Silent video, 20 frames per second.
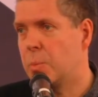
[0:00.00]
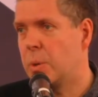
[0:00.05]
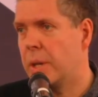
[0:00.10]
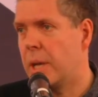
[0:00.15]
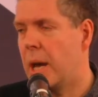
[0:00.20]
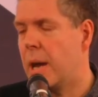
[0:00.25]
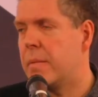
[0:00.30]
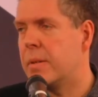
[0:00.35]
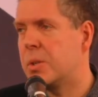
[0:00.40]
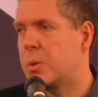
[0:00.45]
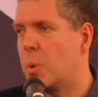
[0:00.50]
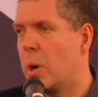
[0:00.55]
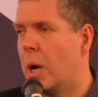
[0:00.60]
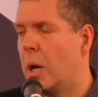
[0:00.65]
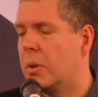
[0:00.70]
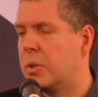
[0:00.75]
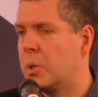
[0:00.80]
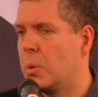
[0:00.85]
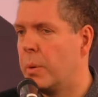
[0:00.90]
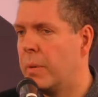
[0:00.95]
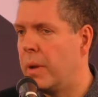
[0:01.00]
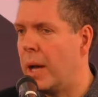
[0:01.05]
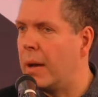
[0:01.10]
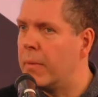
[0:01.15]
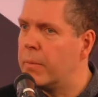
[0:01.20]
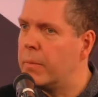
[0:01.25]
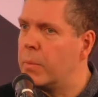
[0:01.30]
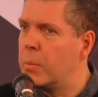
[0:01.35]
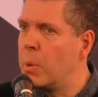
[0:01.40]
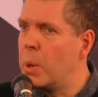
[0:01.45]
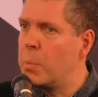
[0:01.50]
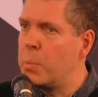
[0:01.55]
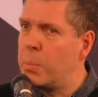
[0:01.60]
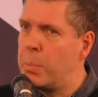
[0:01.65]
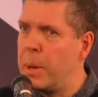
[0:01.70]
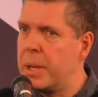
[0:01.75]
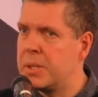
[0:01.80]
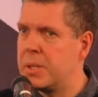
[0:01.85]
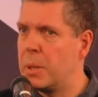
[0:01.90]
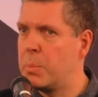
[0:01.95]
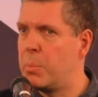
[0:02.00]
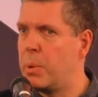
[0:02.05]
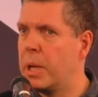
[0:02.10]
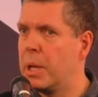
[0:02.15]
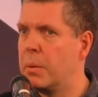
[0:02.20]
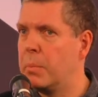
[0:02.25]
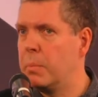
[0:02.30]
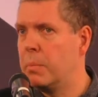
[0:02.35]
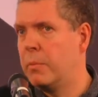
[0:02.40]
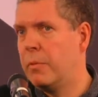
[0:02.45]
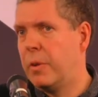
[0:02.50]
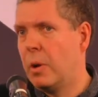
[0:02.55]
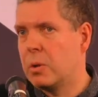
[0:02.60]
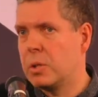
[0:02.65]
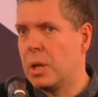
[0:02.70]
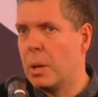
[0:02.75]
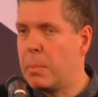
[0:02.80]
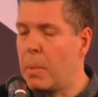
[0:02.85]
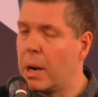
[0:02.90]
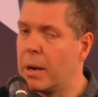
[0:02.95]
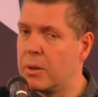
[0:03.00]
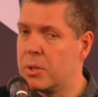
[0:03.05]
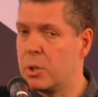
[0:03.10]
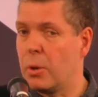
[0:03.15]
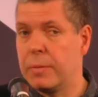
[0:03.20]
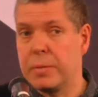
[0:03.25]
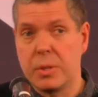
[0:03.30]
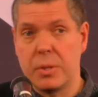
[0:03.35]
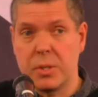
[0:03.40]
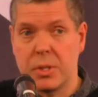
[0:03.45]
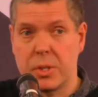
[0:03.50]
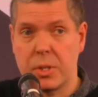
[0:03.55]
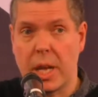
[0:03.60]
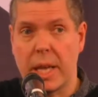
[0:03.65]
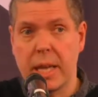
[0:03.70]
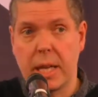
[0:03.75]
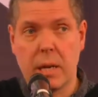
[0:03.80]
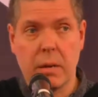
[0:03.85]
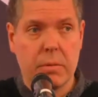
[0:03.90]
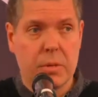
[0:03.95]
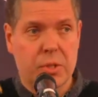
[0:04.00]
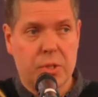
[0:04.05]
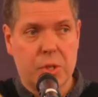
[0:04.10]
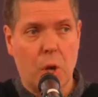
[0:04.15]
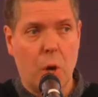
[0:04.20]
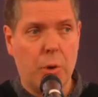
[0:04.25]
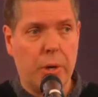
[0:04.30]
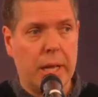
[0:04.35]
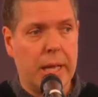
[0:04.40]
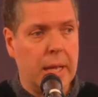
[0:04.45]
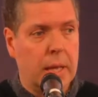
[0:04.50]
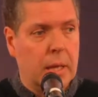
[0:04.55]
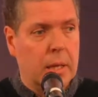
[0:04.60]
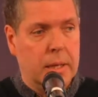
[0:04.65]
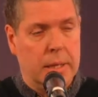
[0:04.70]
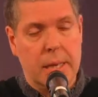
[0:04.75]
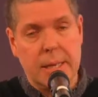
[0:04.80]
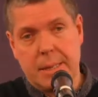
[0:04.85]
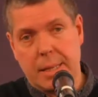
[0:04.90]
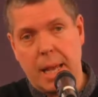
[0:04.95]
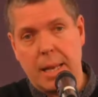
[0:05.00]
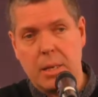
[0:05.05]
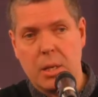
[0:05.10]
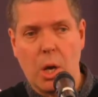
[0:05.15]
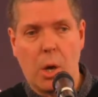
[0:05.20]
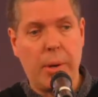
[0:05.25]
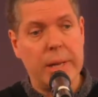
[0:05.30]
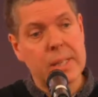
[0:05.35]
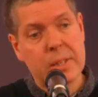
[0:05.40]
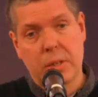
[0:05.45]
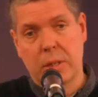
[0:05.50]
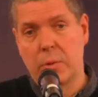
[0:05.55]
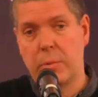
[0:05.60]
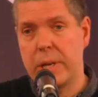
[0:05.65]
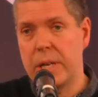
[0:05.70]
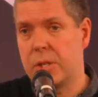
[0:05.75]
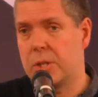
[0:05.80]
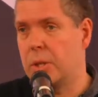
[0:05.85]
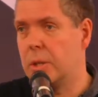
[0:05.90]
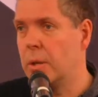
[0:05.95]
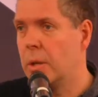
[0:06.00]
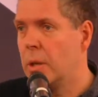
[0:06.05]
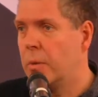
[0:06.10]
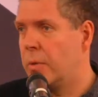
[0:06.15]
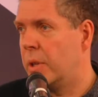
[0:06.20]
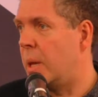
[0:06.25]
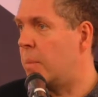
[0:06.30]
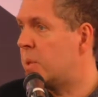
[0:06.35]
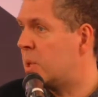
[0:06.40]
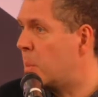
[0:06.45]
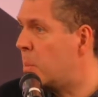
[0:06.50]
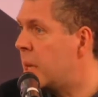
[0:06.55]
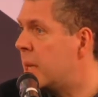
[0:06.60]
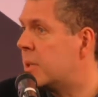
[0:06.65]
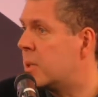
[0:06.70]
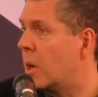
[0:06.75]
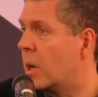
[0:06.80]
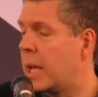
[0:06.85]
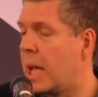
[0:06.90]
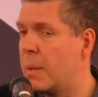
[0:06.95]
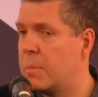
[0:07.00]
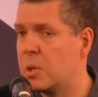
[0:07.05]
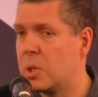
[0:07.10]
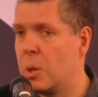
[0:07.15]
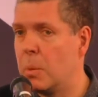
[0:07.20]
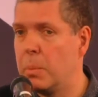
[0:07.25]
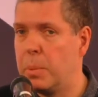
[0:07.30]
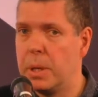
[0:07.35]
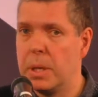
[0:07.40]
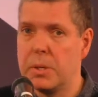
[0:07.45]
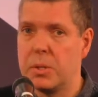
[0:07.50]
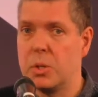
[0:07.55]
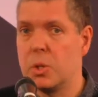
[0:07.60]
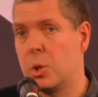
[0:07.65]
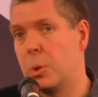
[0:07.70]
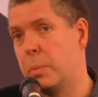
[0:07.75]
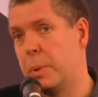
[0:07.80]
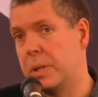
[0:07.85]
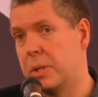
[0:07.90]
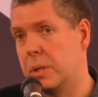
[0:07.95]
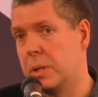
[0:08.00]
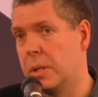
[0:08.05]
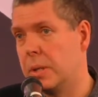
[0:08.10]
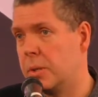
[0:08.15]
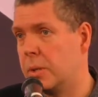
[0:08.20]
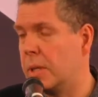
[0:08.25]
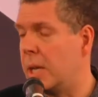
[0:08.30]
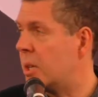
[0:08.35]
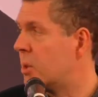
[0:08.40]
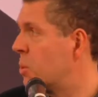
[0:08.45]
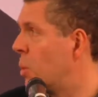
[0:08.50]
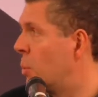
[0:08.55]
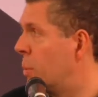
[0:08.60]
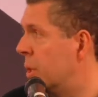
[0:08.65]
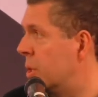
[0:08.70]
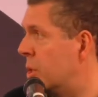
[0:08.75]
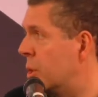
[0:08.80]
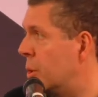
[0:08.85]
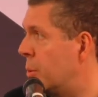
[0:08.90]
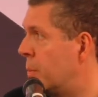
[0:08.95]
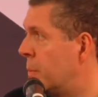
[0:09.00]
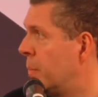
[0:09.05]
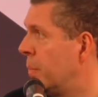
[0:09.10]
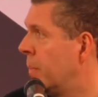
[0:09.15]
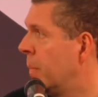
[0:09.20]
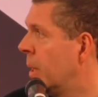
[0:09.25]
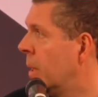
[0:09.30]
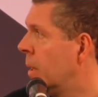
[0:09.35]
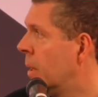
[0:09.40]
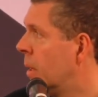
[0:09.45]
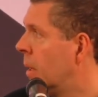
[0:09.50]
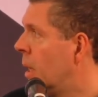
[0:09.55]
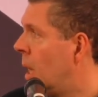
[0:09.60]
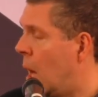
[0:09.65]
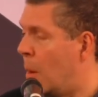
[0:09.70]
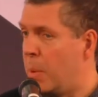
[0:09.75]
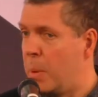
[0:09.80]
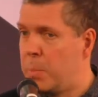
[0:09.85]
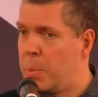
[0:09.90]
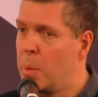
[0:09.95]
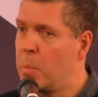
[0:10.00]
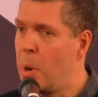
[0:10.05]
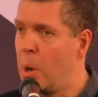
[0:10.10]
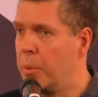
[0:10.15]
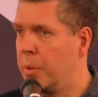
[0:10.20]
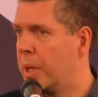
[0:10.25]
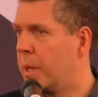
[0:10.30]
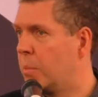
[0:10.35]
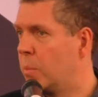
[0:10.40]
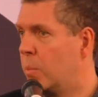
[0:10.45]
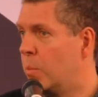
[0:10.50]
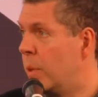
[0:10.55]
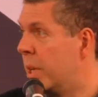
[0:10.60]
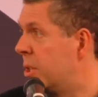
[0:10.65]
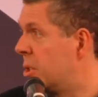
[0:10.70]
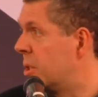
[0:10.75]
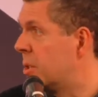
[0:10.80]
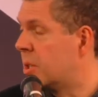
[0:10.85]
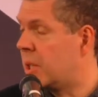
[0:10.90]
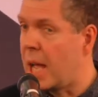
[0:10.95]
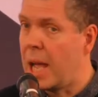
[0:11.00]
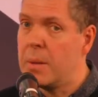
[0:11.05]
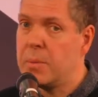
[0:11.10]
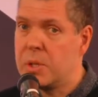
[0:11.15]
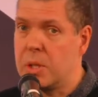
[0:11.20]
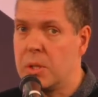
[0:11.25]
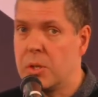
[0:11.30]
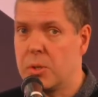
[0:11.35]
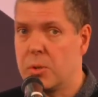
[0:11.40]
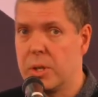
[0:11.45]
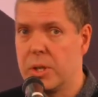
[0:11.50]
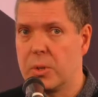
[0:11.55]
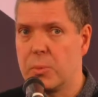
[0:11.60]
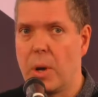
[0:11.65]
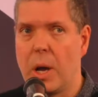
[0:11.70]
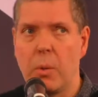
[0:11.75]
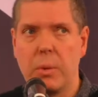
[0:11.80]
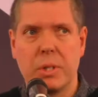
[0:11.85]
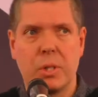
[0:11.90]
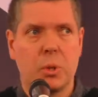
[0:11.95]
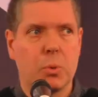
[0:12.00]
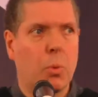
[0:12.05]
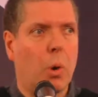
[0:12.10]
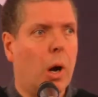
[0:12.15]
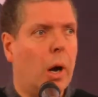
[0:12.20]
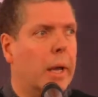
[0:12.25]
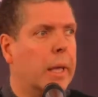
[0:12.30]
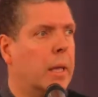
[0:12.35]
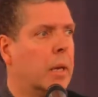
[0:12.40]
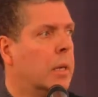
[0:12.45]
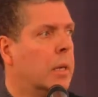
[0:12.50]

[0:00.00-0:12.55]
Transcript: were there as well. So we have we basically bring folks like Microsoft and Sega and Sony and Nintendo into the region for them to meet our games companies and do business, and that's what we do and we promote the region's games industry as well, which is why